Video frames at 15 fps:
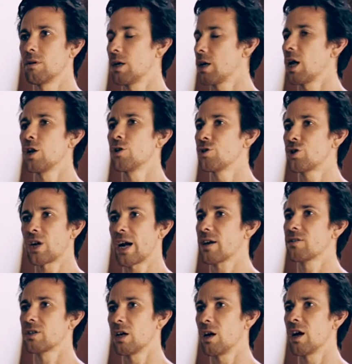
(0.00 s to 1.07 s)
And I lose track
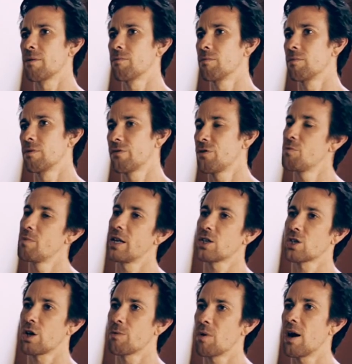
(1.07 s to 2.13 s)
of time. A few
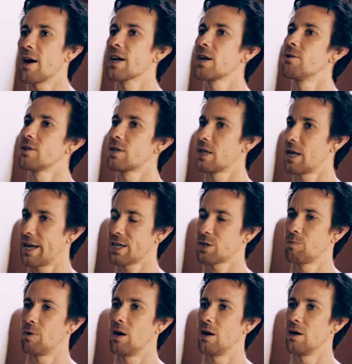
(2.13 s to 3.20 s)
minutes go by, I go on to the
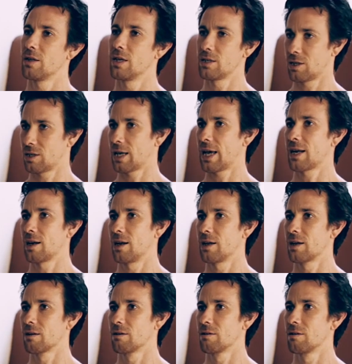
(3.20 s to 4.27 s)
next part, there's a
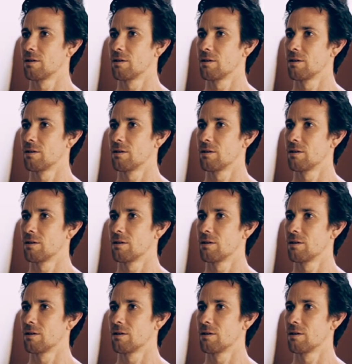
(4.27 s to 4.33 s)
settling.